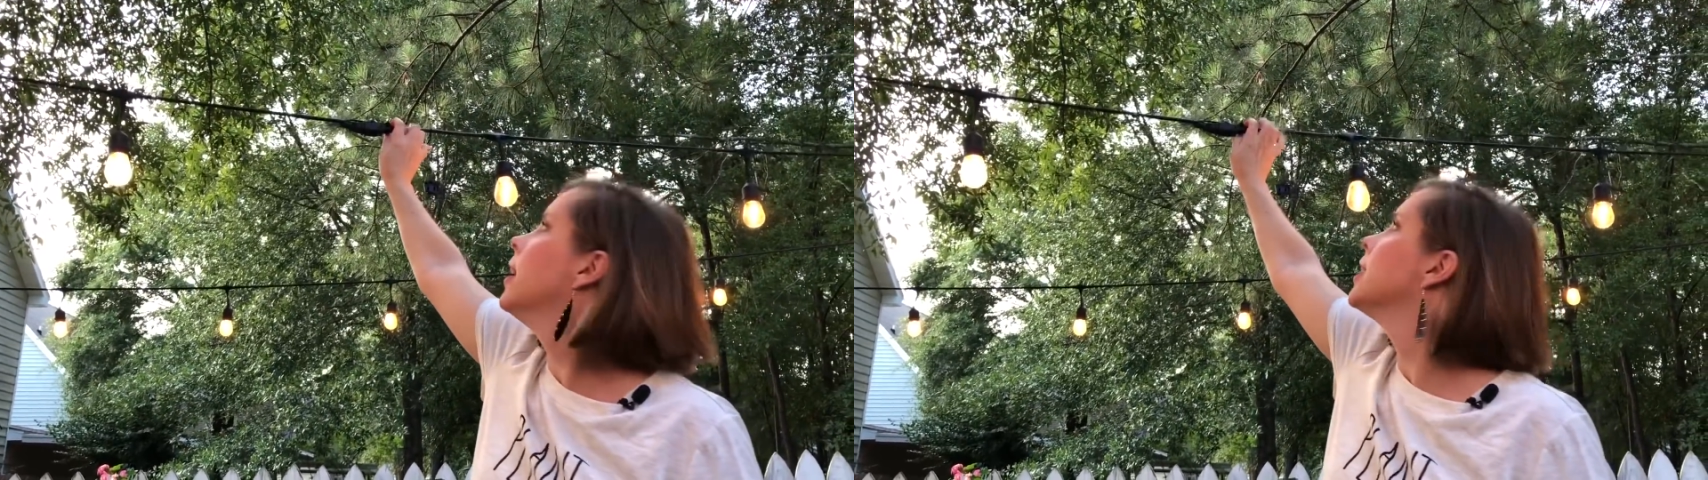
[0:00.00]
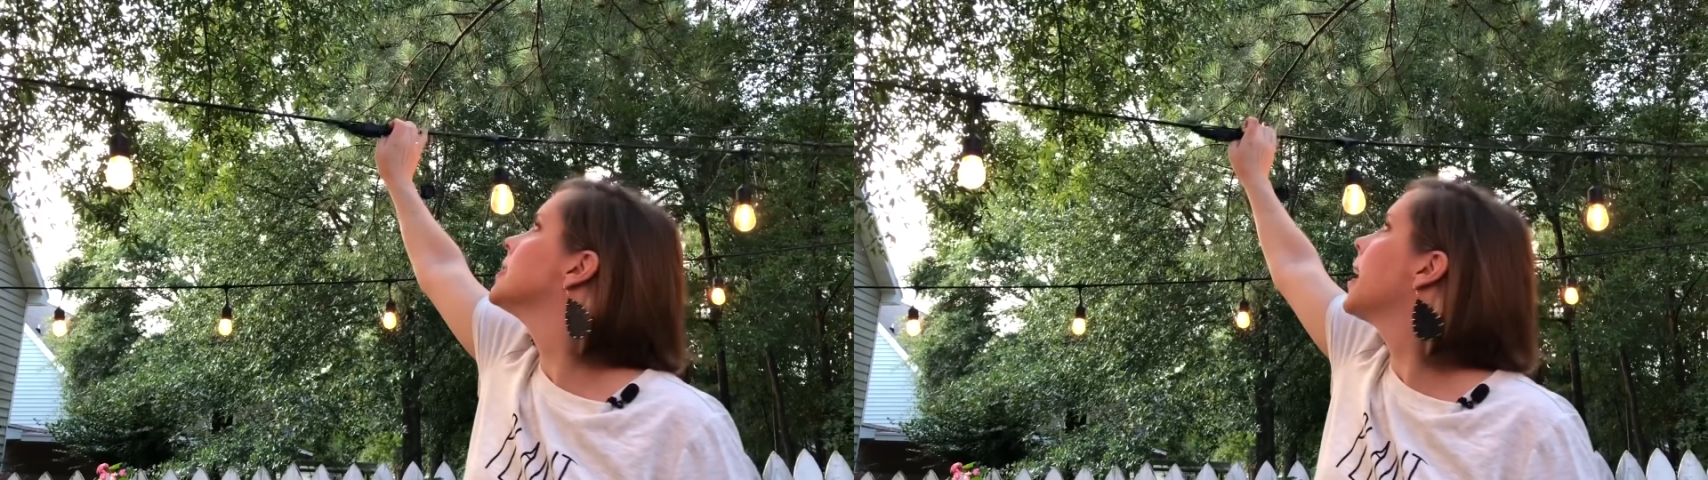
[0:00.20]

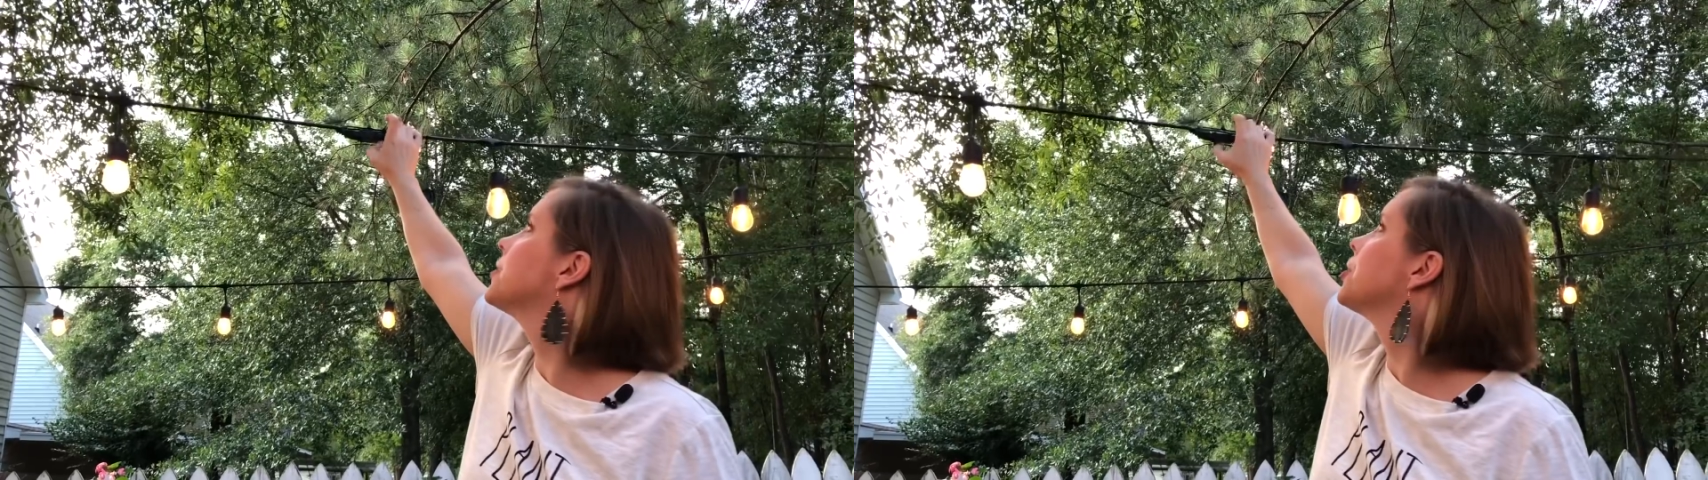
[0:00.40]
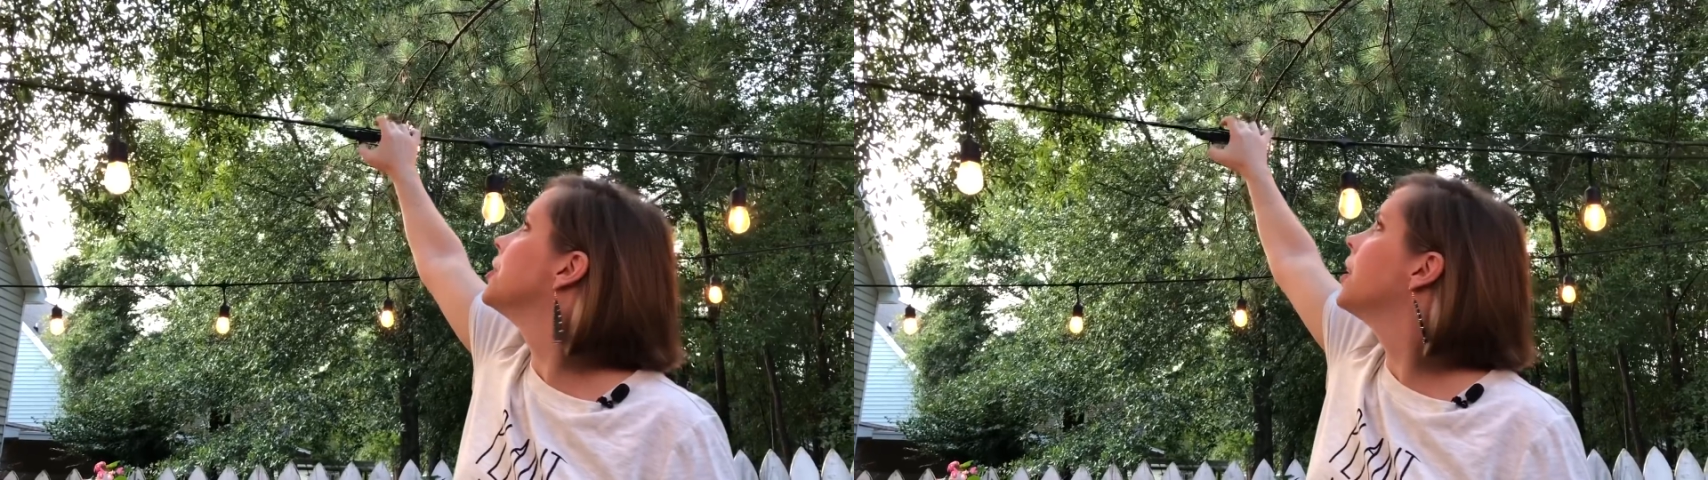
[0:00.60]

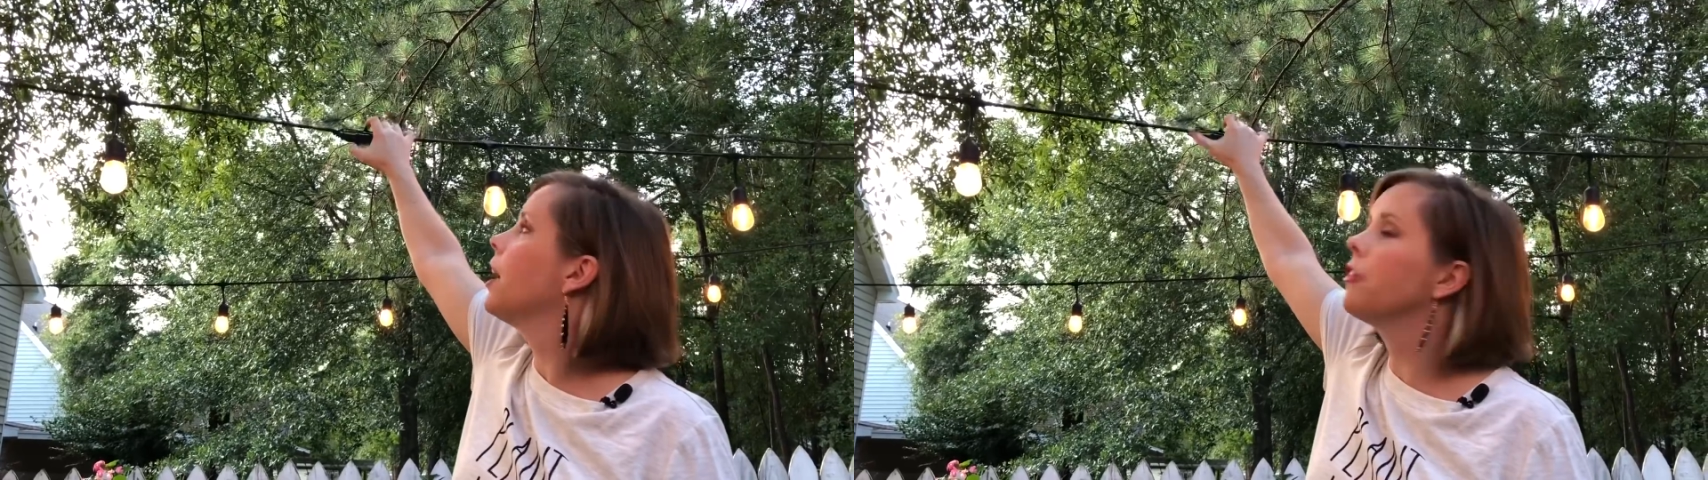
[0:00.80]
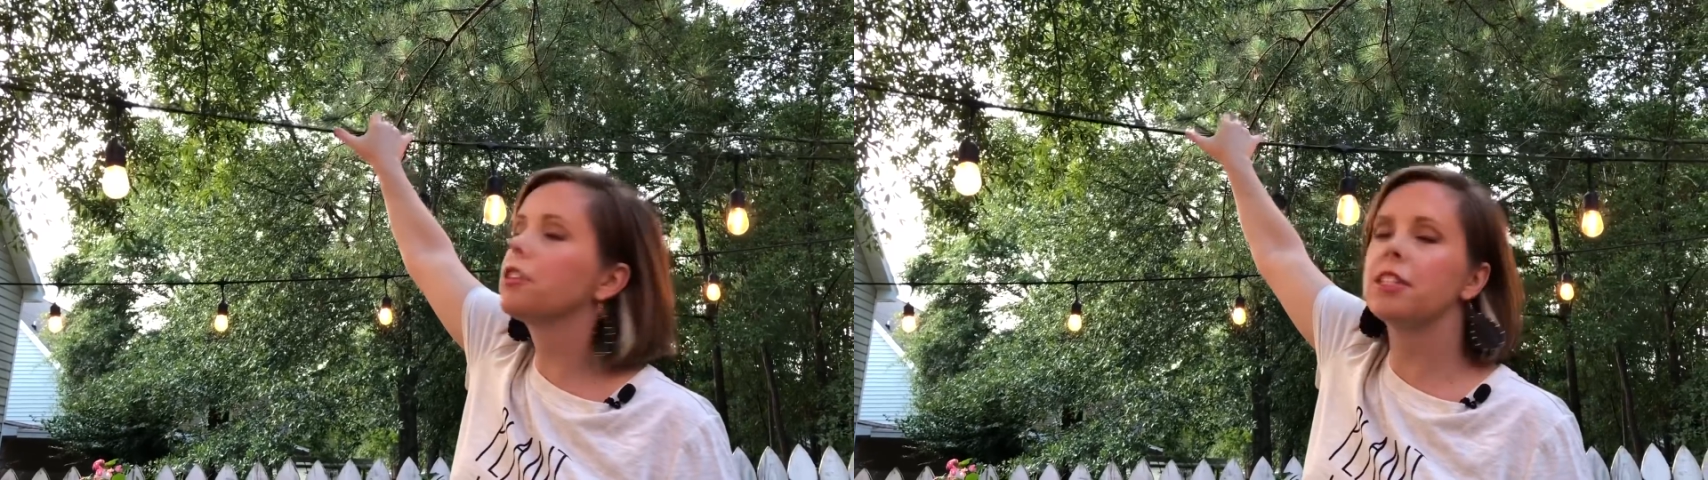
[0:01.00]
attach
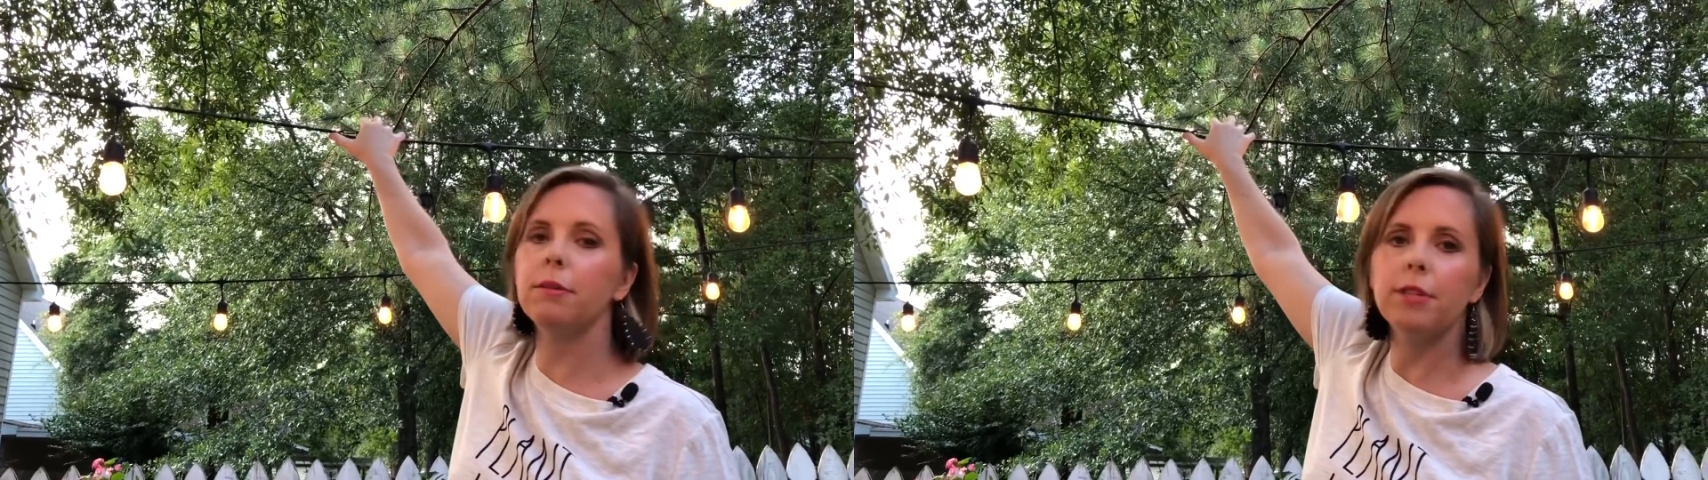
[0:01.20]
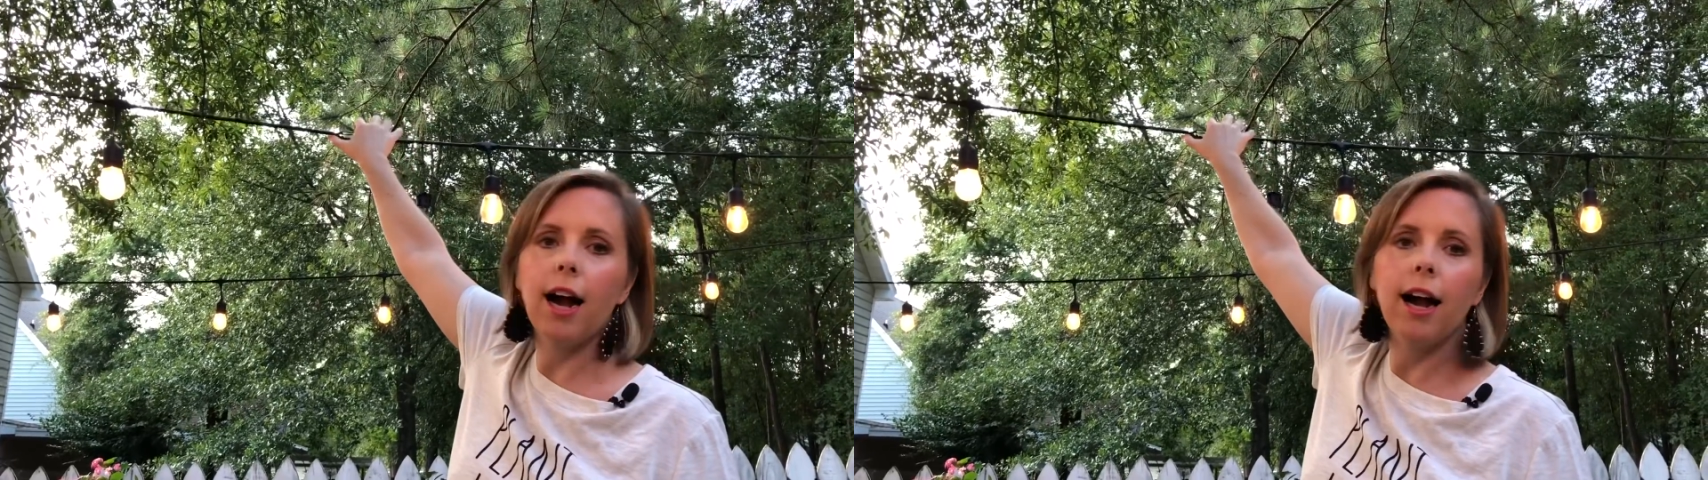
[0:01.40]
another
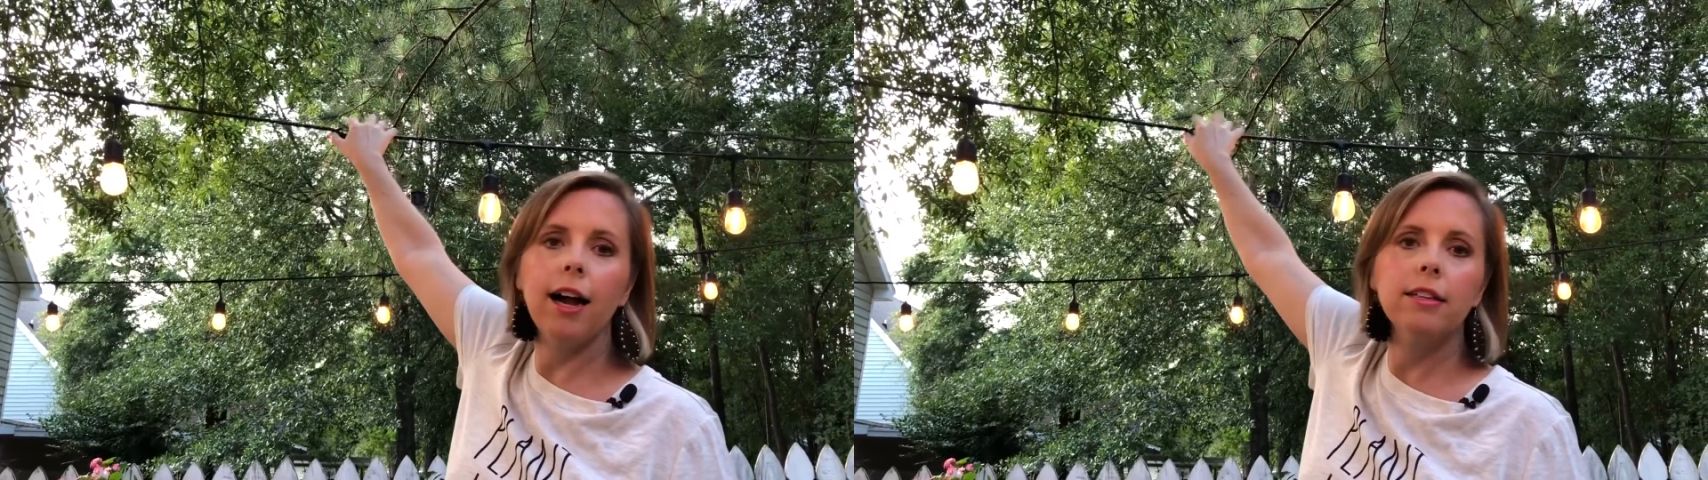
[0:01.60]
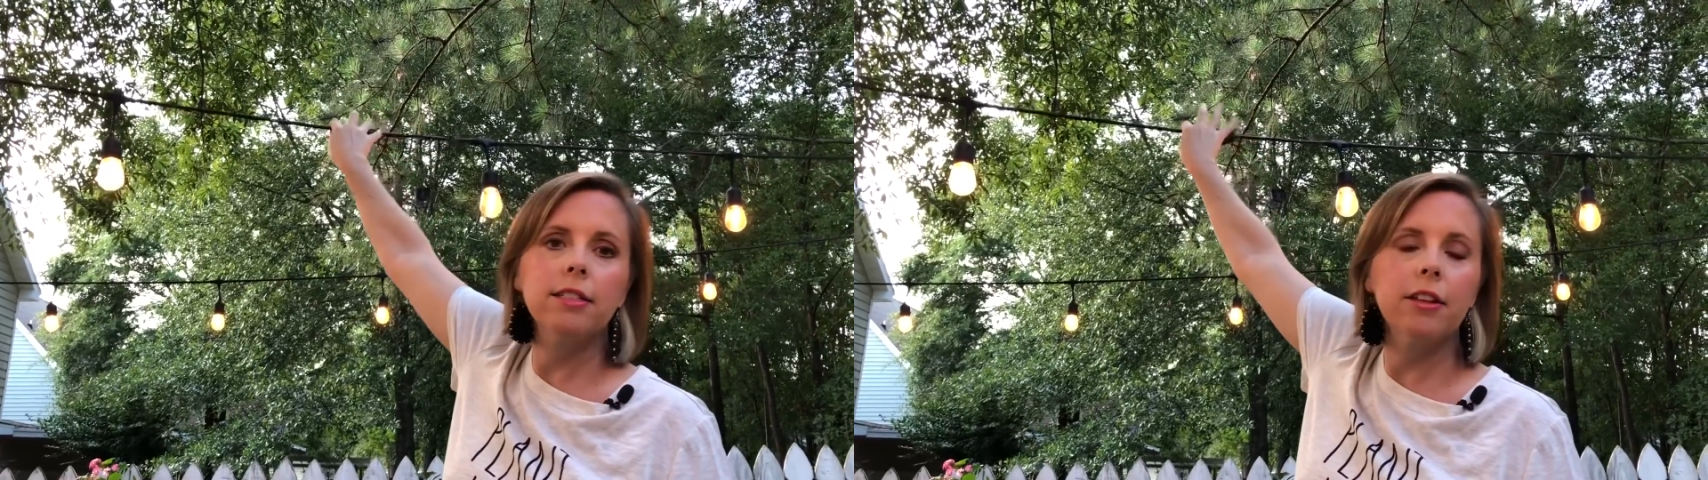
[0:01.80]
zip tie